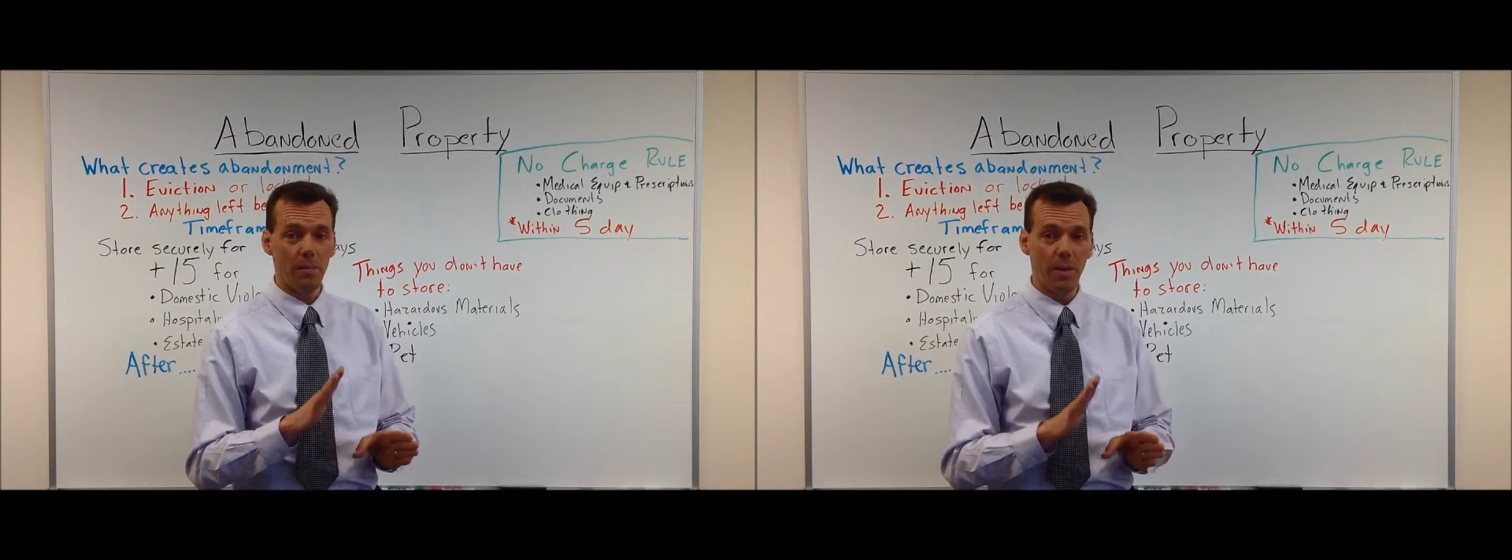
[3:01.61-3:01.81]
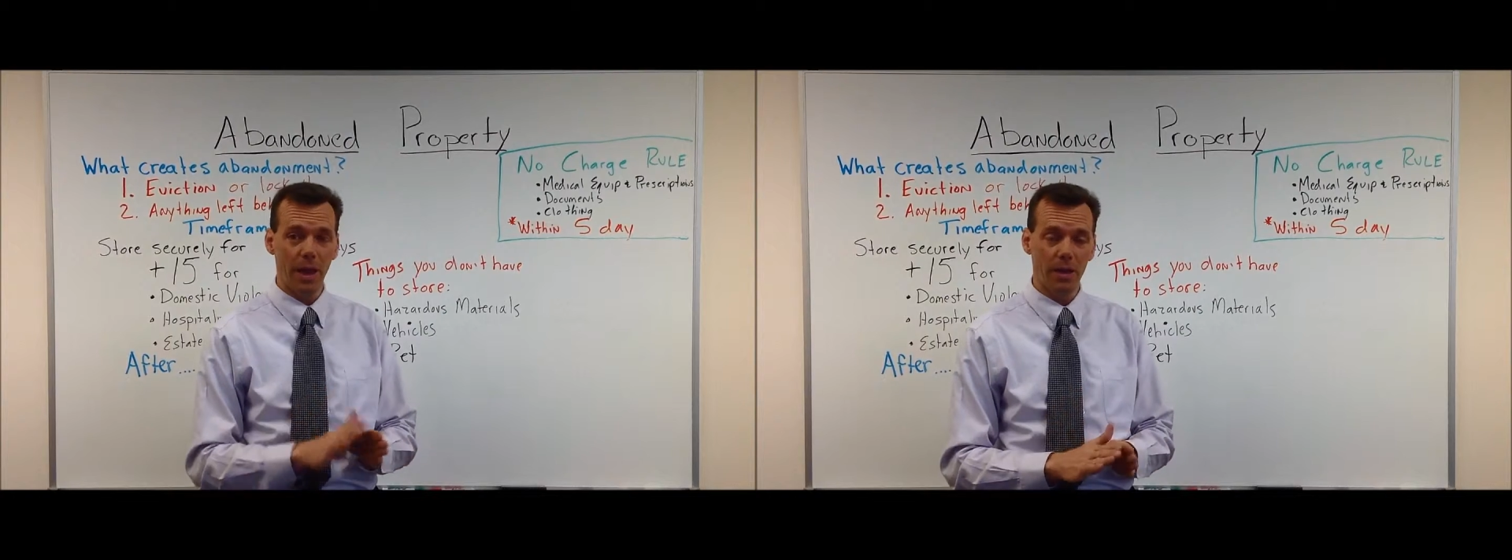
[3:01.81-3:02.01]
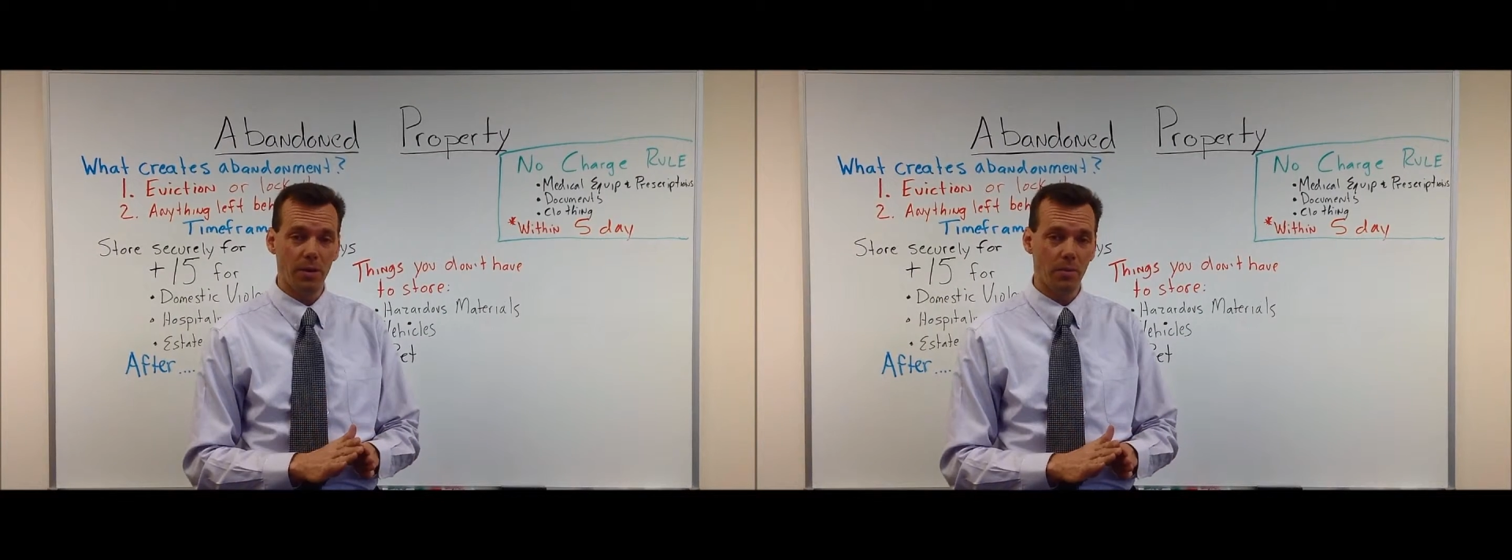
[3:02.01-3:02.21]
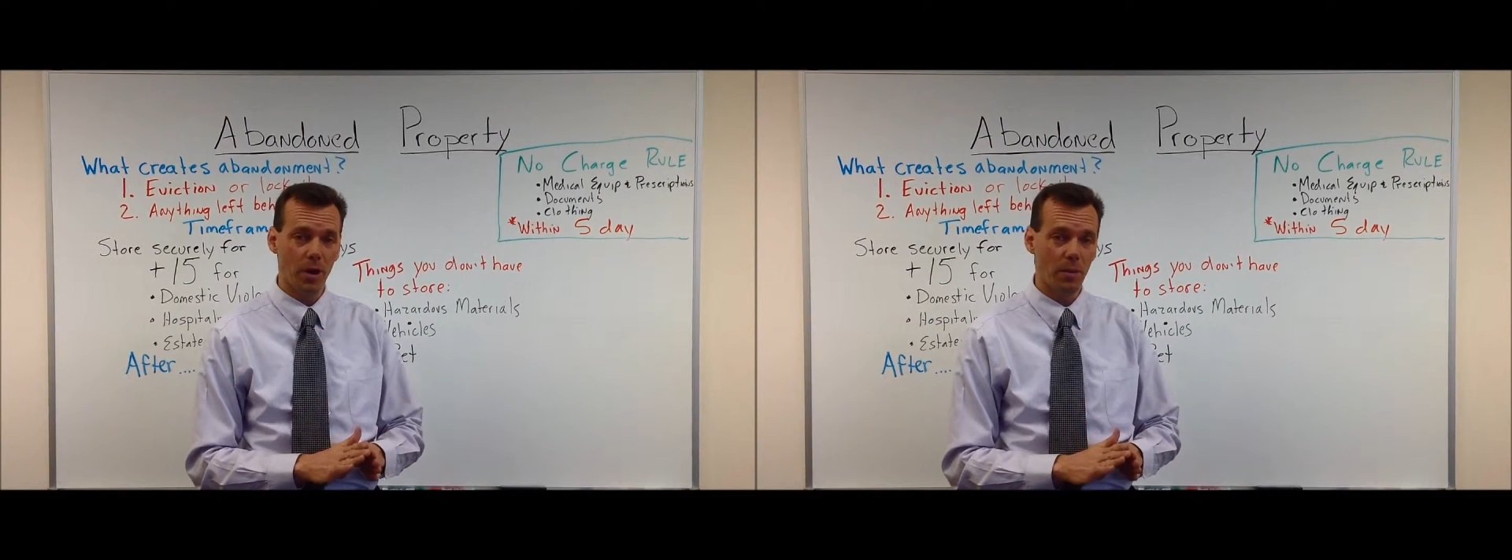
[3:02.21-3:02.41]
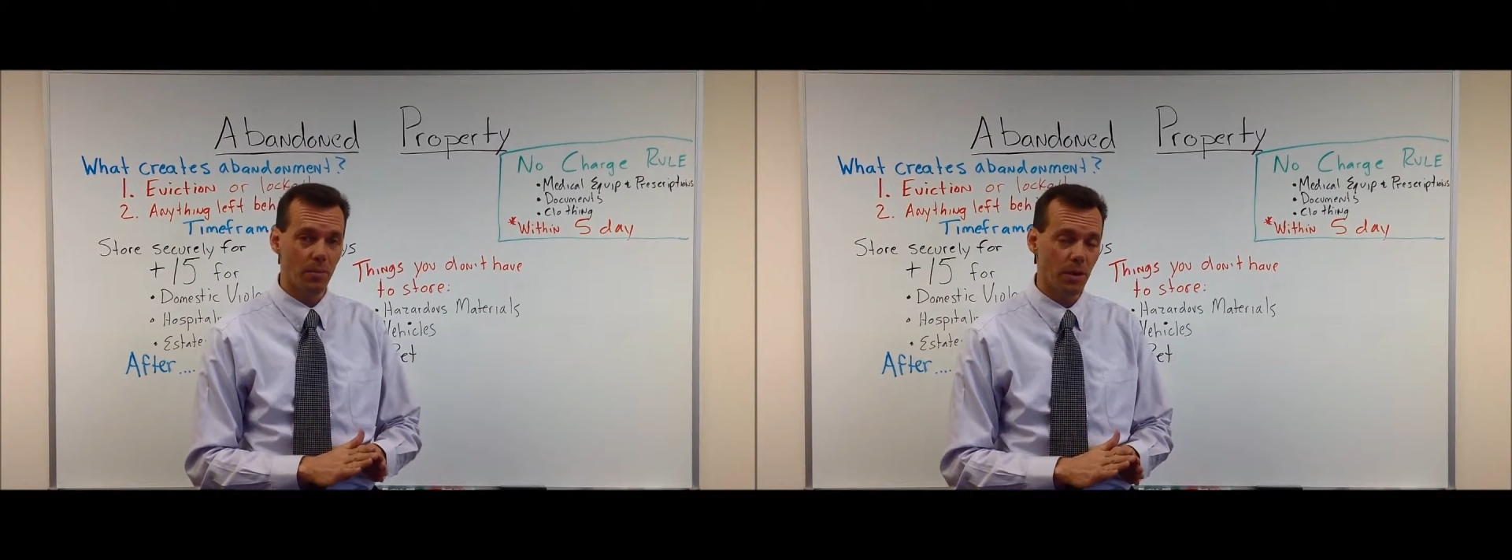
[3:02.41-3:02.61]
abandoned
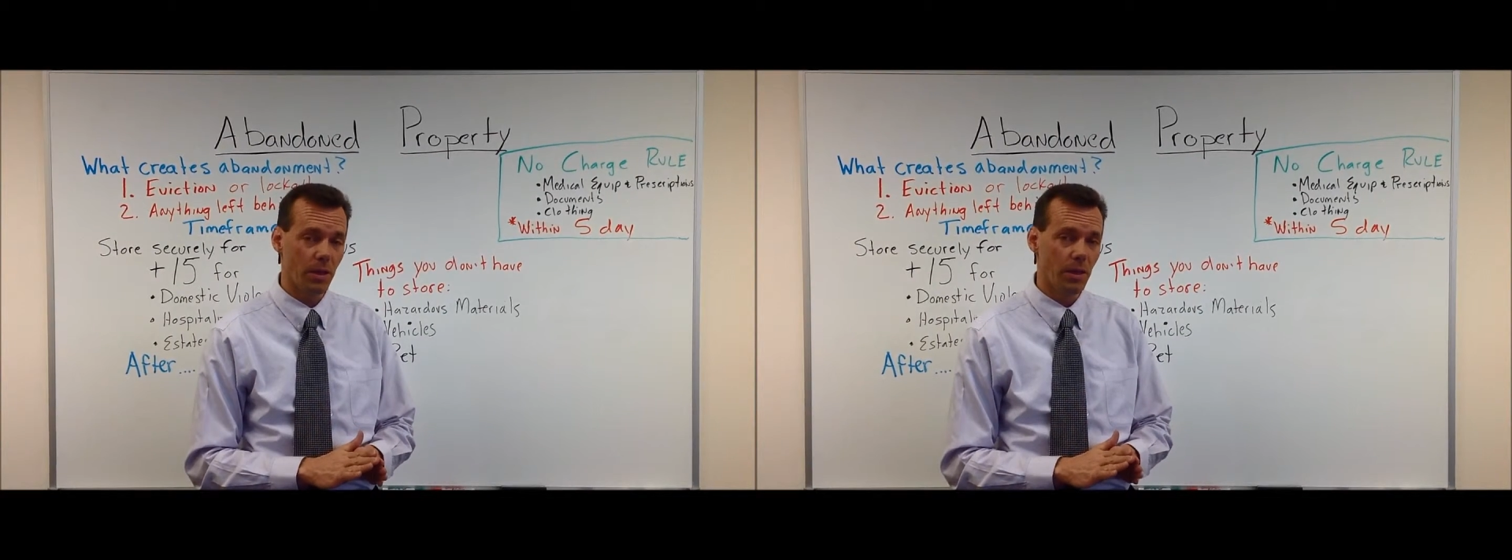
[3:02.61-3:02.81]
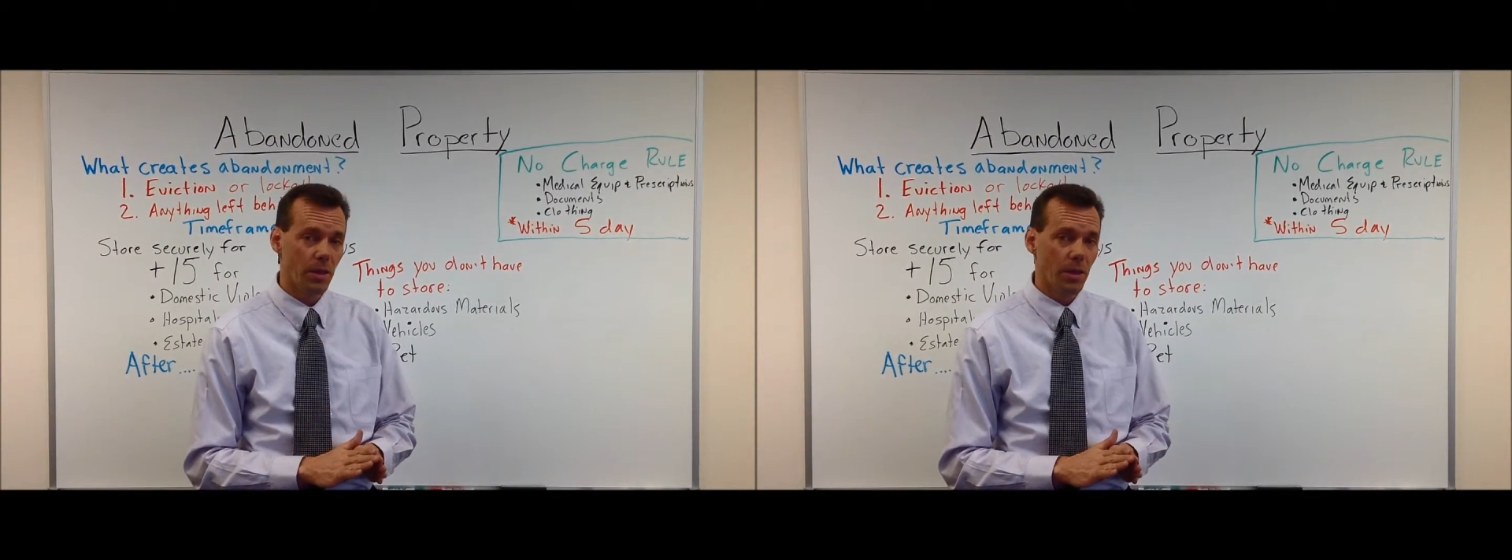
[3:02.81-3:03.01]
property